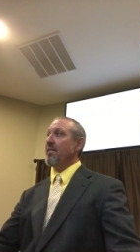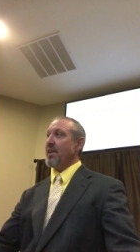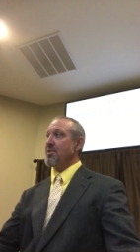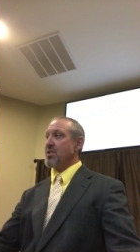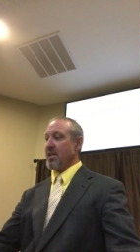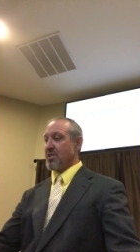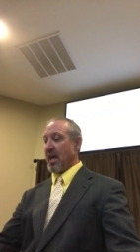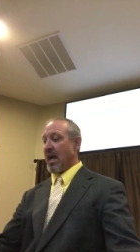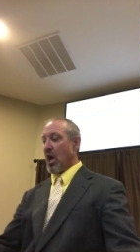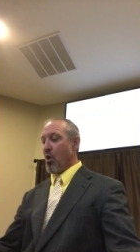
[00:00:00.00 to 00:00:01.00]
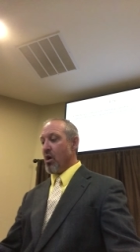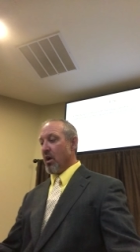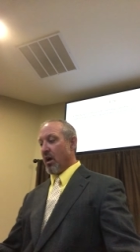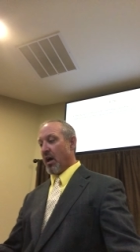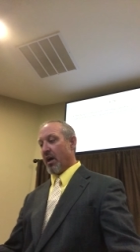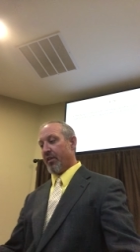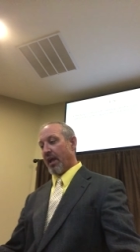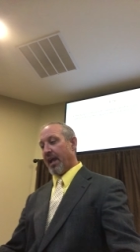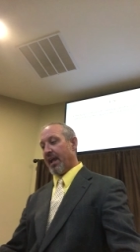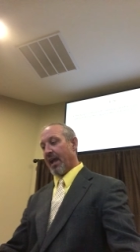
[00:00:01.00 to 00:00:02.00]
This is how uh,
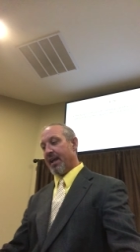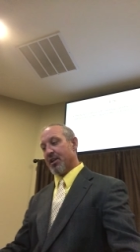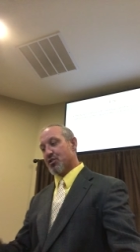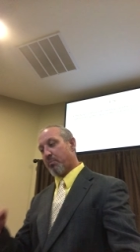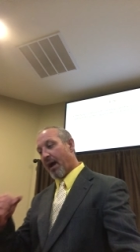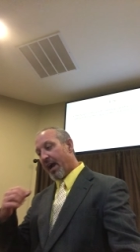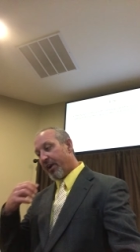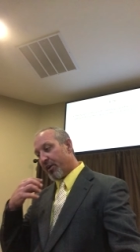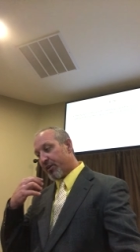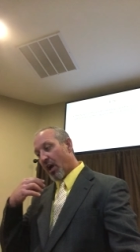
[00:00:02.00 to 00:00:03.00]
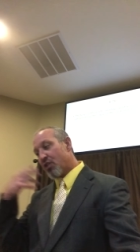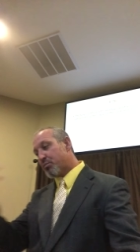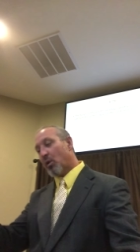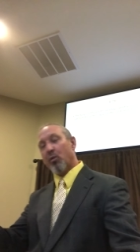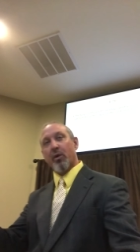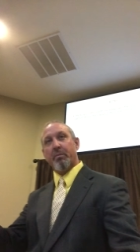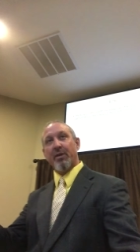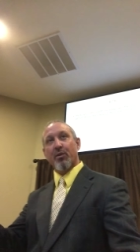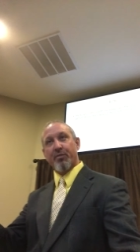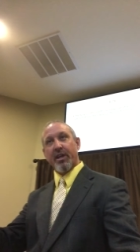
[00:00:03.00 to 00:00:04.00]
a, an inspired gospel would
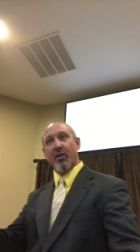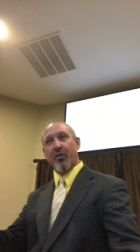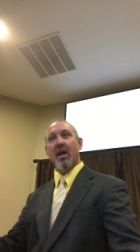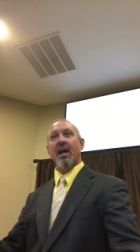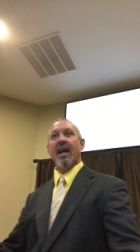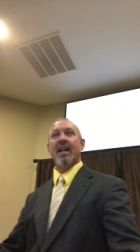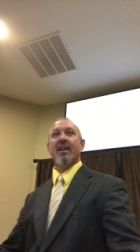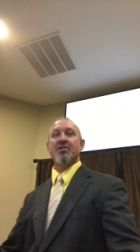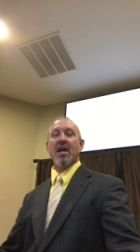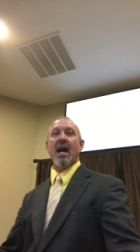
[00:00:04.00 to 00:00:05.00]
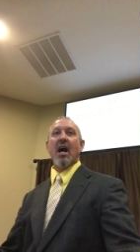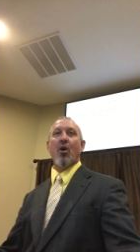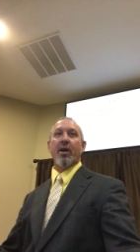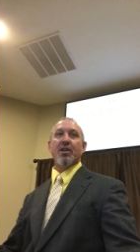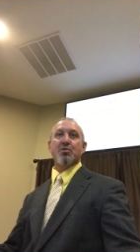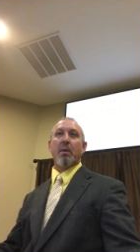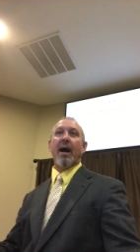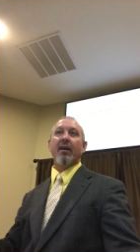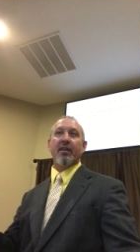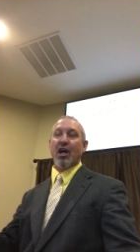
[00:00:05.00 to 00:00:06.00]
be revealed, and it is how an
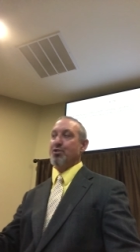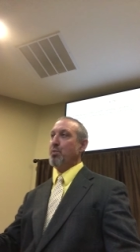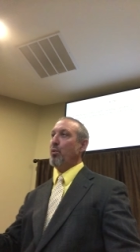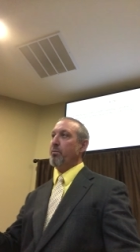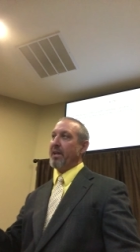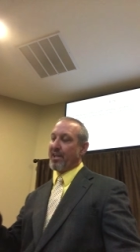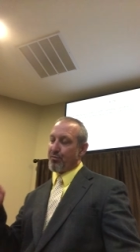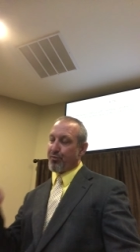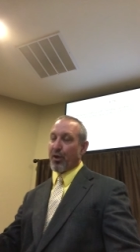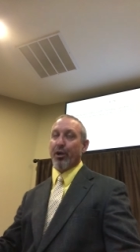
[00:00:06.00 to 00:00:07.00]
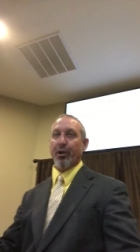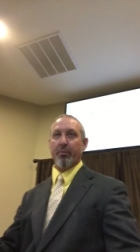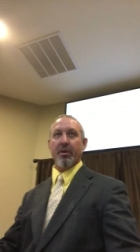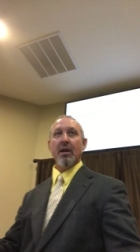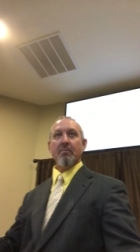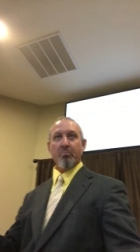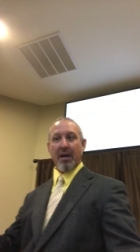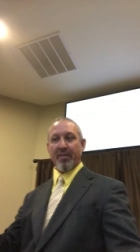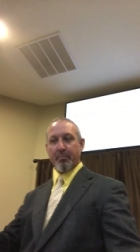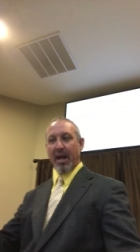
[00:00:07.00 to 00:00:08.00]
inspired gospel would be confirmed
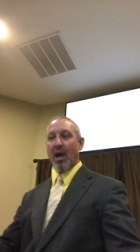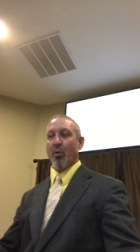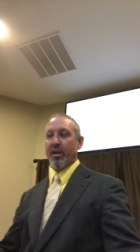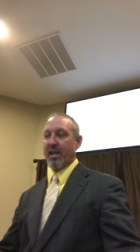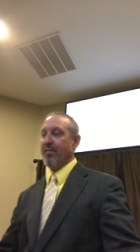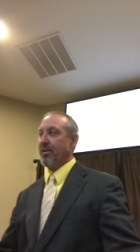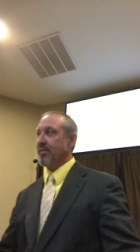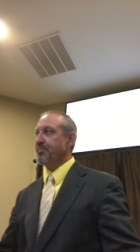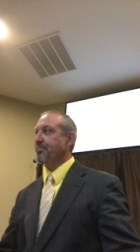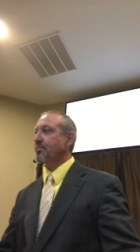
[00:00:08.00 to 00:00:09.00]
by the power given.